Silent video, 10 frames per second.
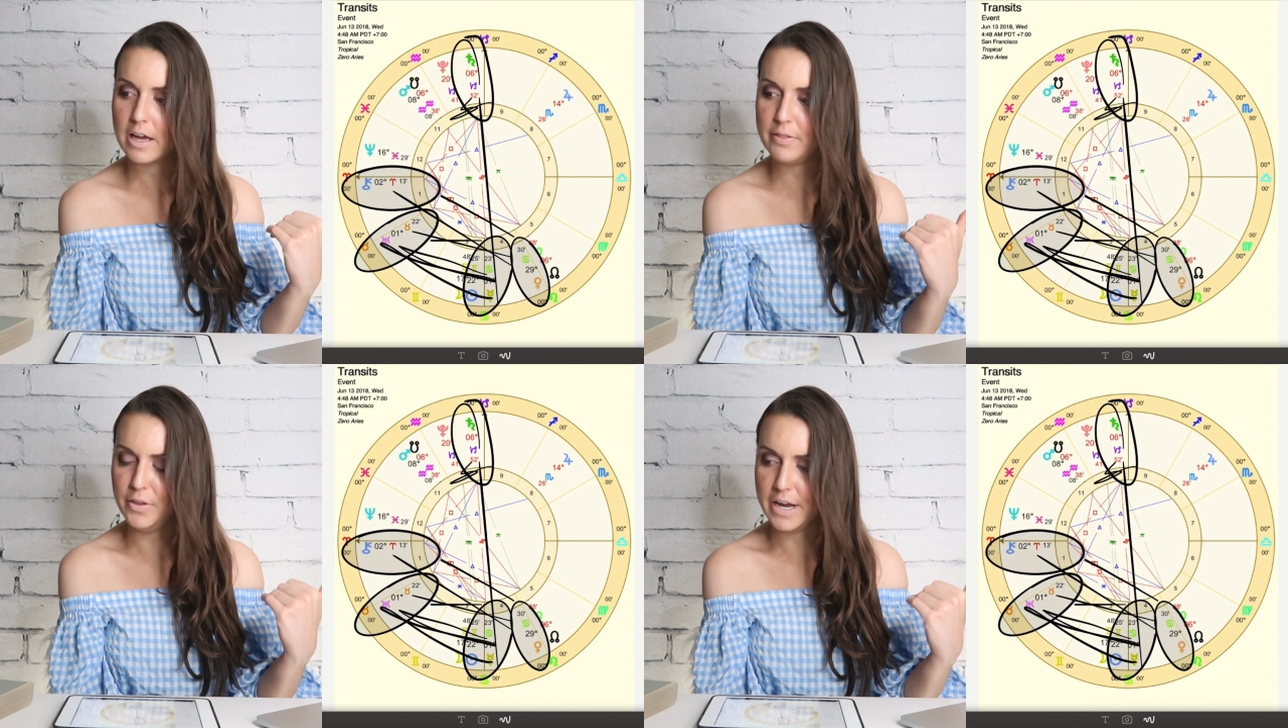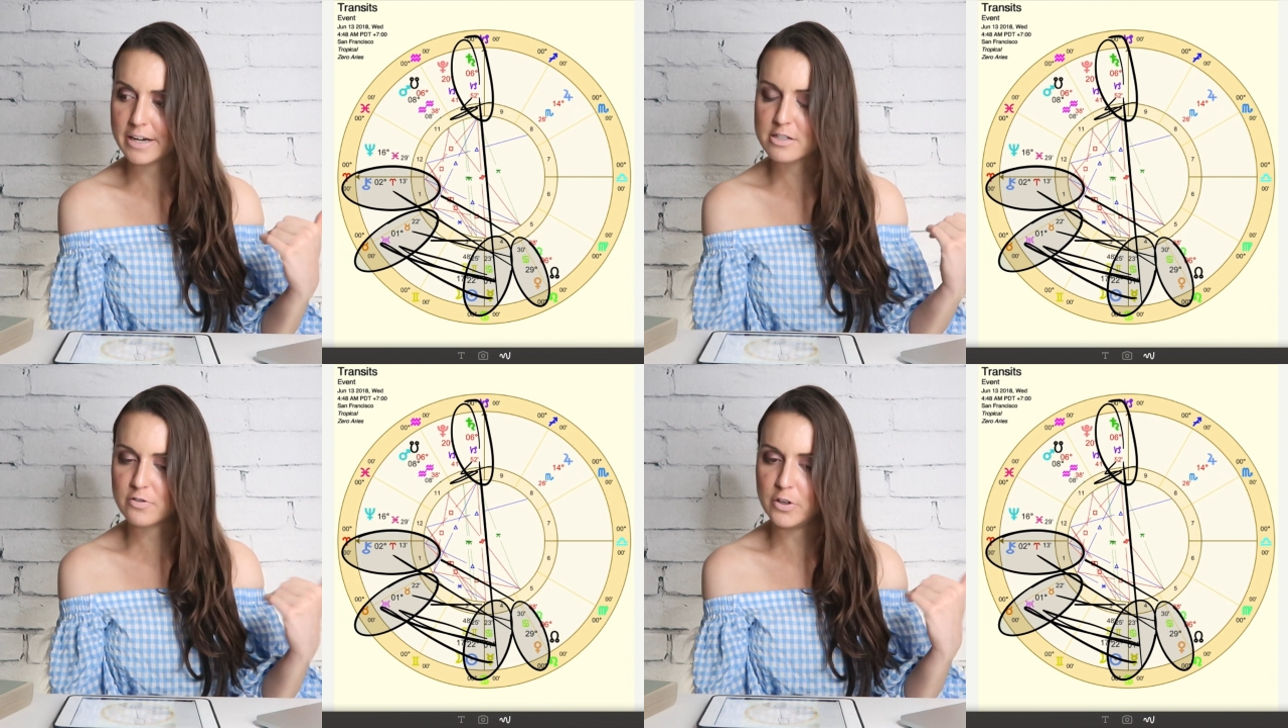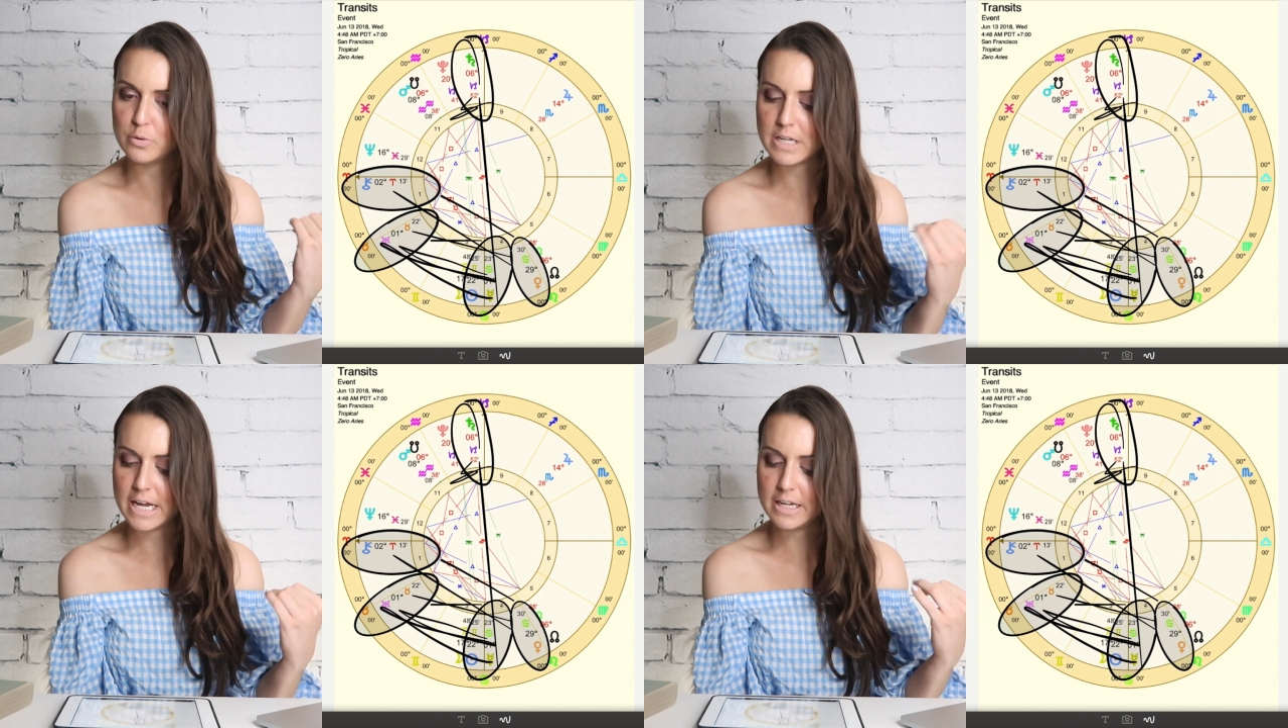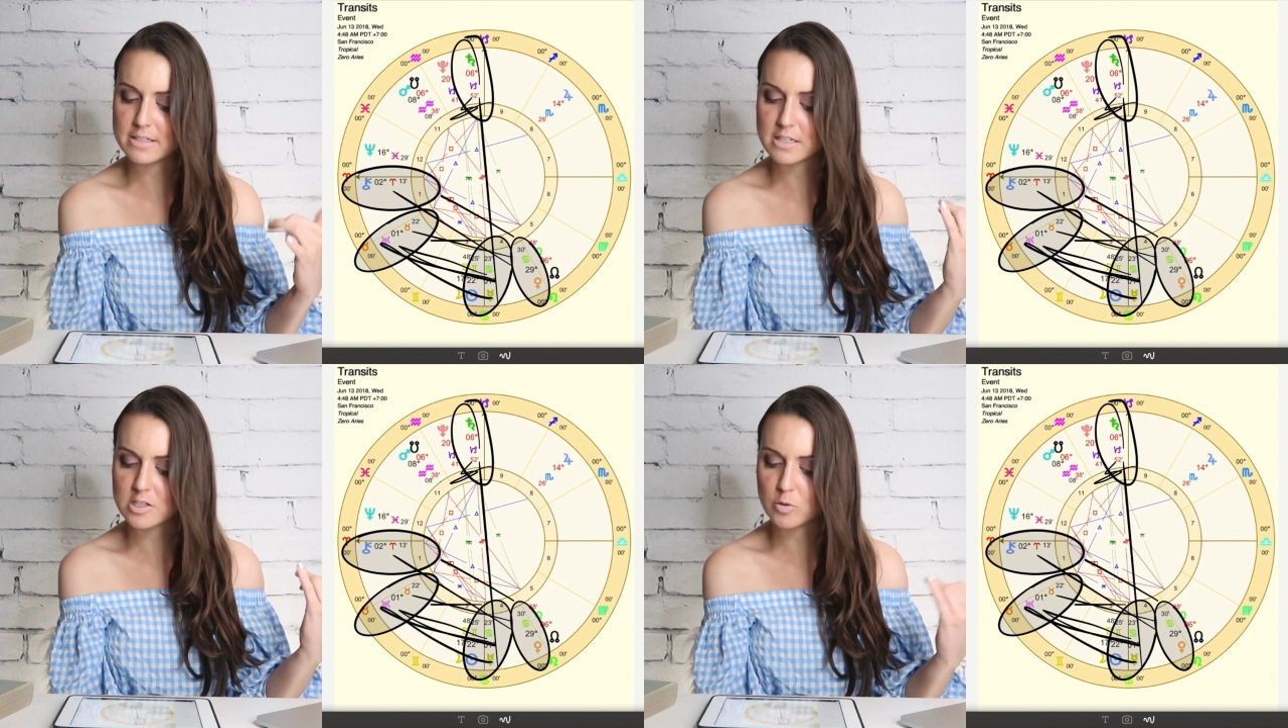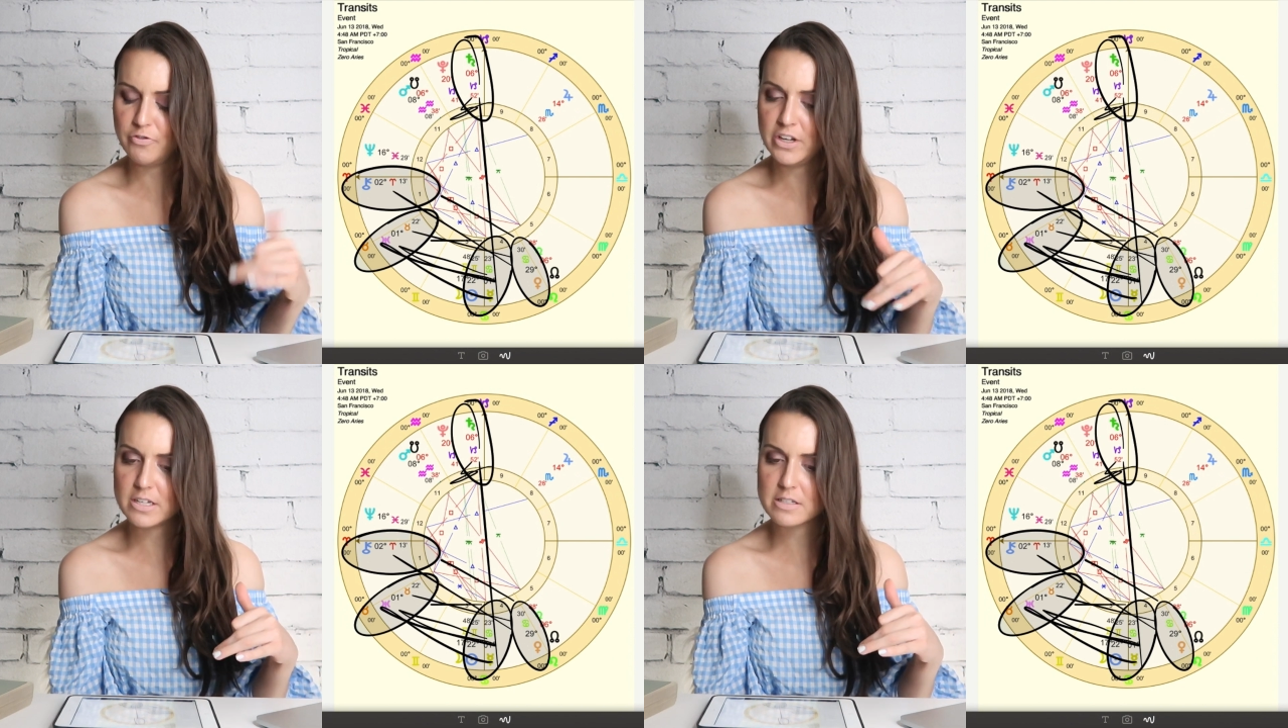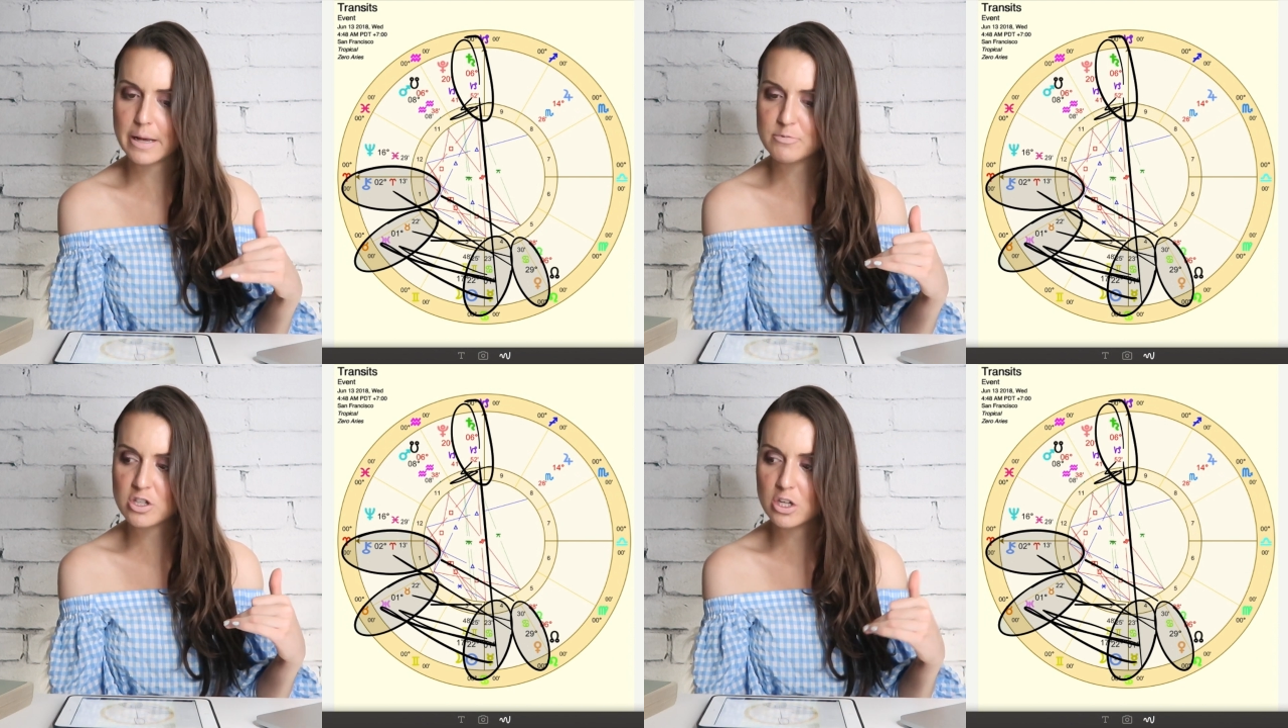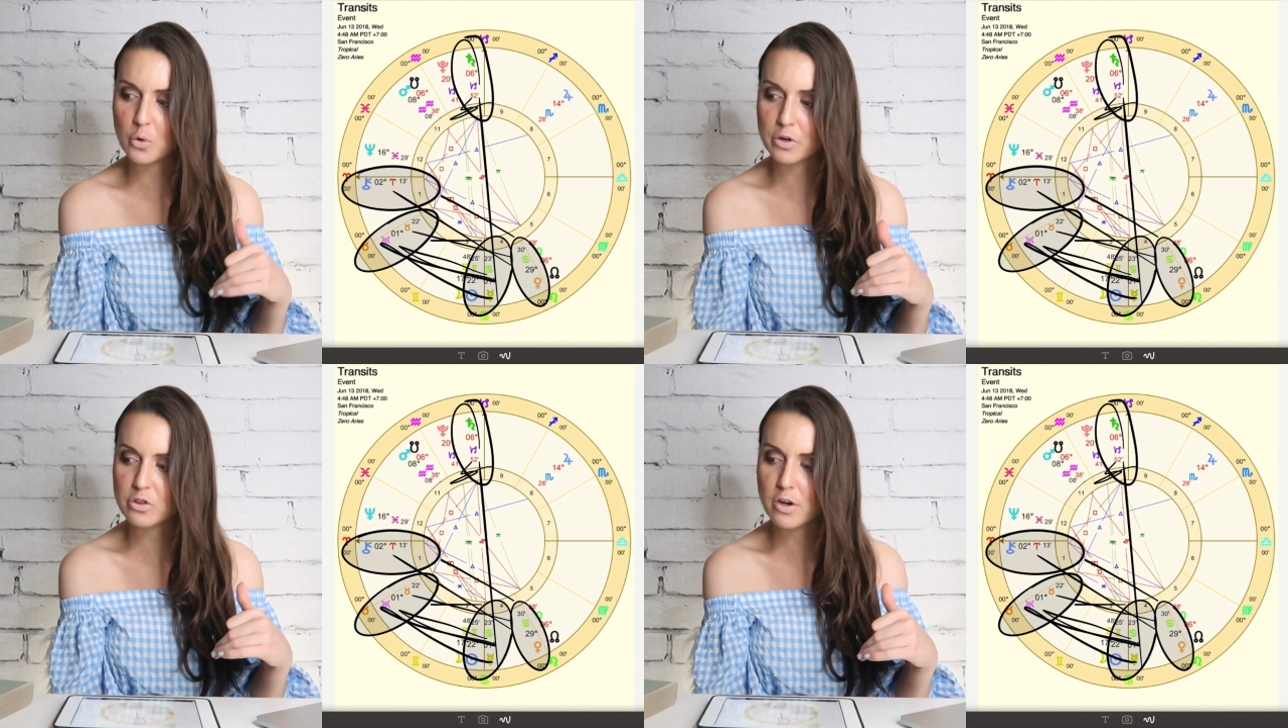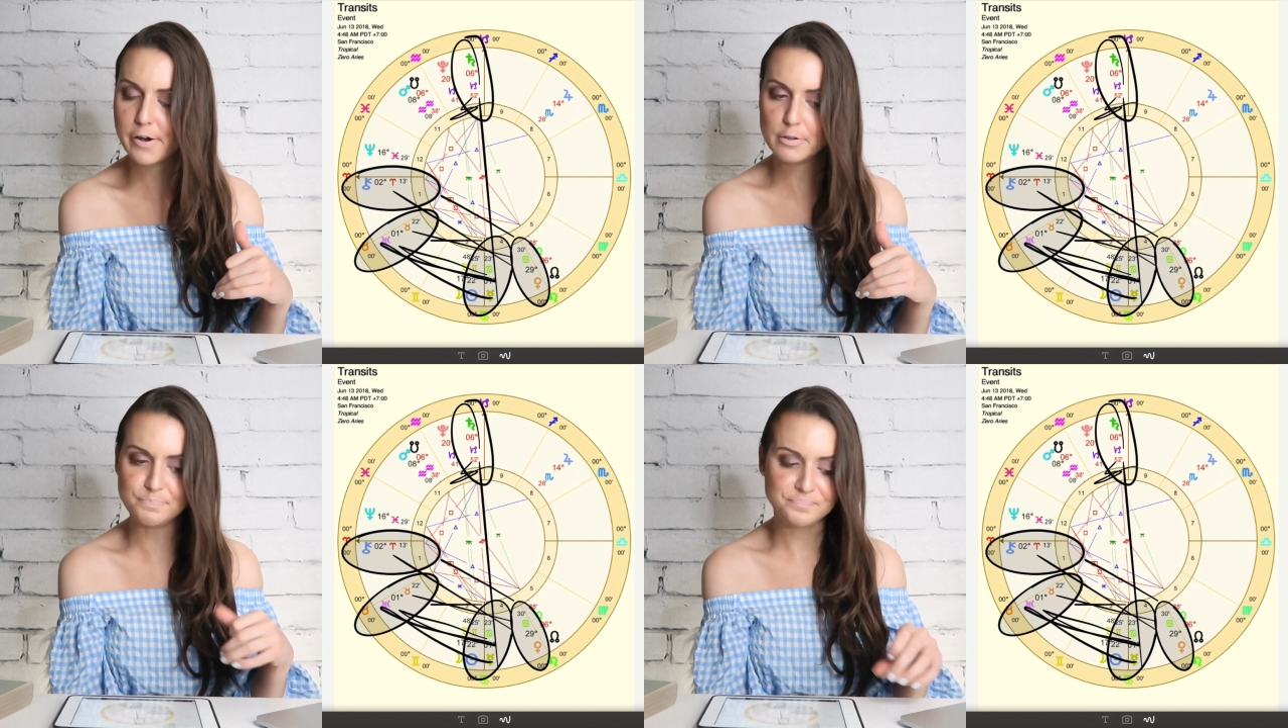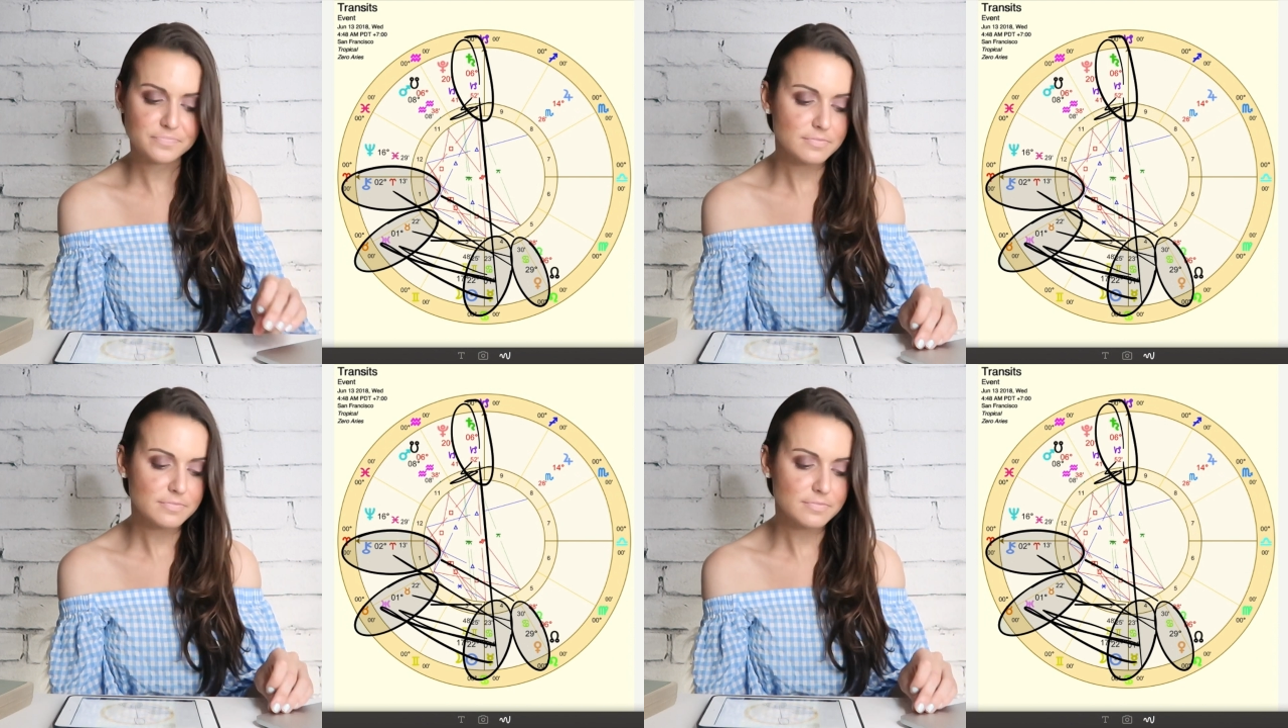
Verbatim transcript: in the next few days because when Venus comes to the north node